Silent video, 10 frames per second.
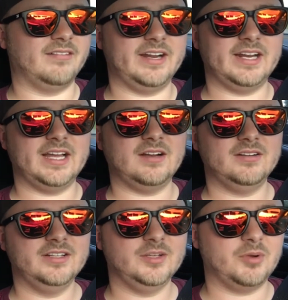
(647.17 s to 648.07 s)
right now.
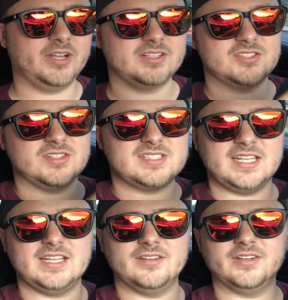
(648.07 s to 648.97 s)
You're probably going to start
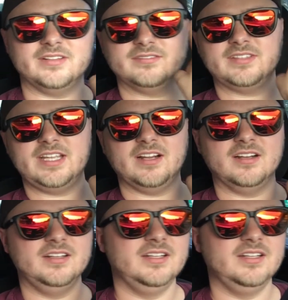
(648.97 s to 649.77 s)
seeing it over here.